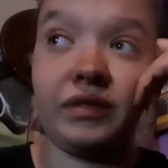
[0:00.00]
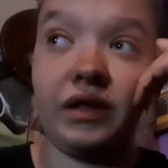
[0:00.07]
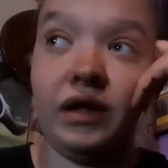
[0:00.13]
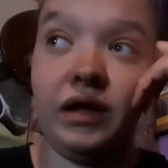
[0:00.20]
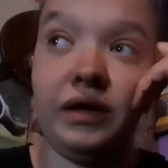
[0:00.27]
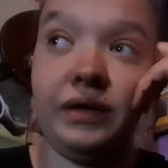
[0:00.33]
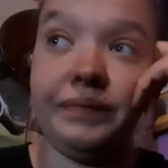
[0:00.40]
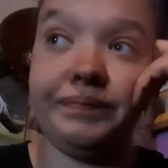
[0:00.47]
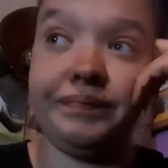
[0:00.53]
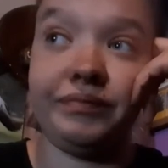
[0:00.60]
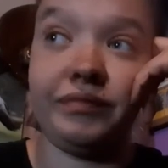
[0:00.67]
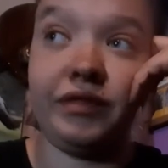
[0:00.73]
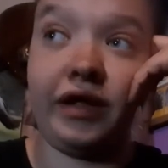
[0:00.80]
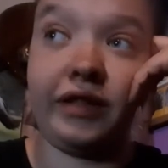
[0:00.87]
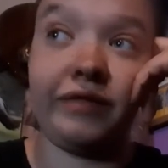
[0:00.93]

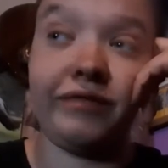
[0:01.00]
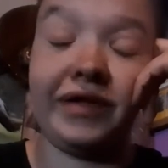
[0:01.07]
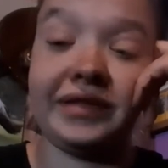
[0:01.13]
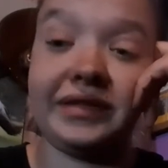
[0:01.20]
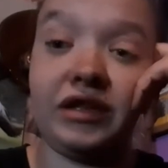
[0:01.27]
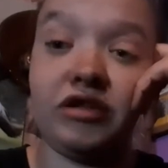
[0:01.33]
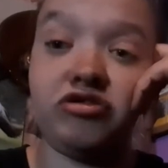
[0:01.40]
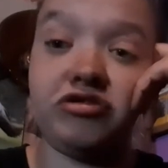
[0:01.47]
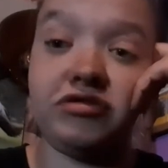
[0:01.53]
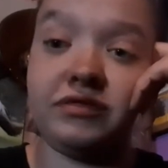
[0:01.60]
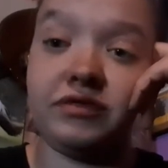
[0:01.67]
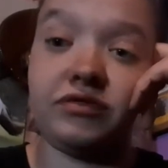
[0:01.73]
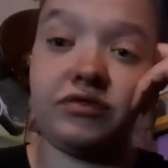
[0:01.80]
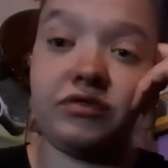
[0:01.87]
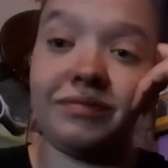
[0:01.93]
Like the vet said, she's
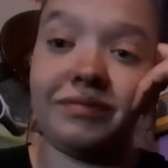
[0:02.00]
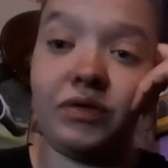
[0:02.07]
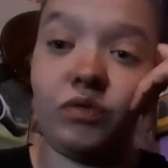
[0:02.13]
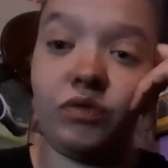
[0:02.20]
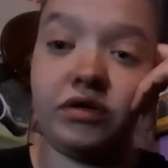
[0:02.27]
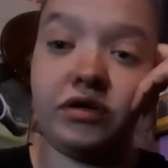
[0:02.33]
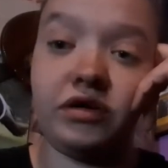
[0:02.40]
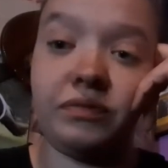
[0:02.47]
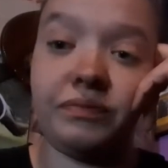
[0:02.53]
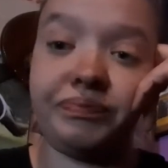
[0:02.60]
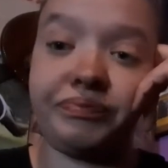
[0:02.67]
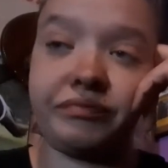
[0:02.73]
extremely worried.